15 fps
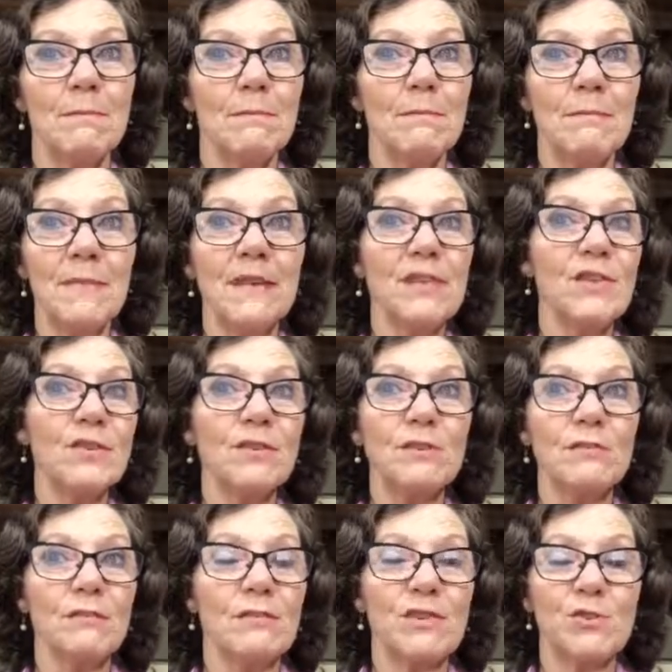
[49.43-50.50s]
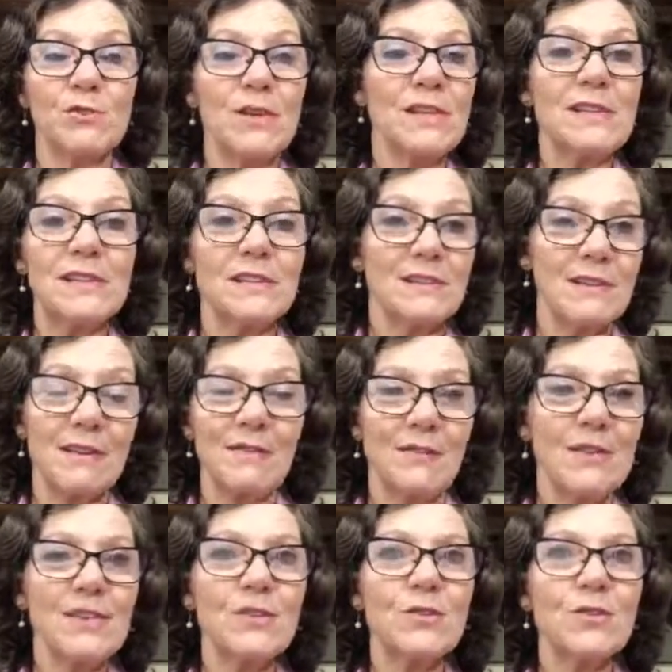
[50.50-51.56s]
mental stress,
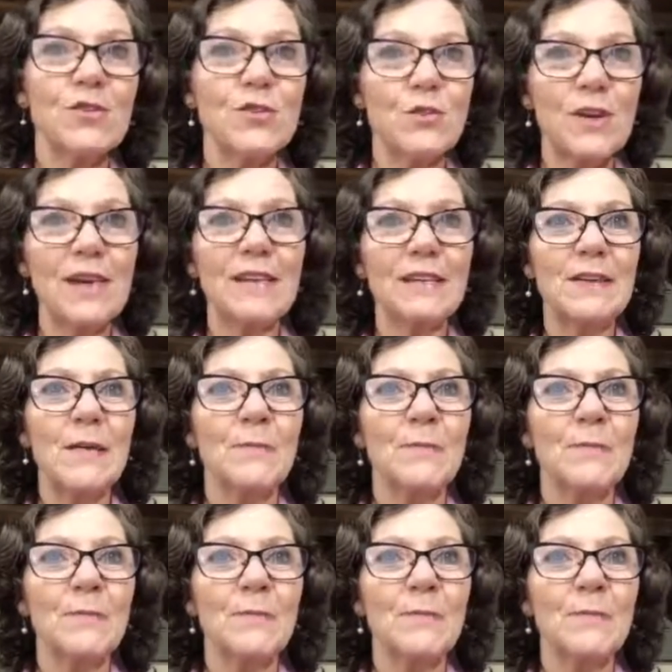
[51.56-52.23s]
physical strain